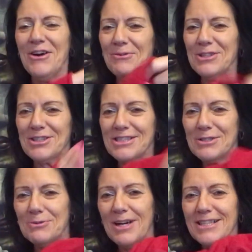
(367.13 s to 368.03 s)
which I
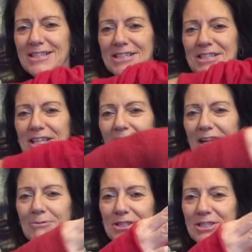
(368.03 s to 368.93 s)
still wear to this day,
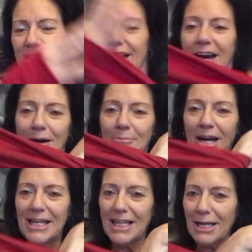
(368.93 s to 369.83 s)
which is my
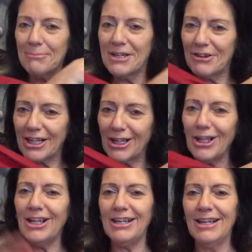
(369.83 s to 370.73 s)
little
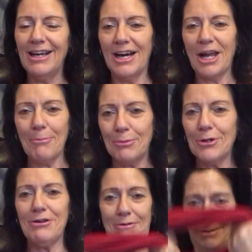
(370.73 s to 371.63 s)
miracle. I put it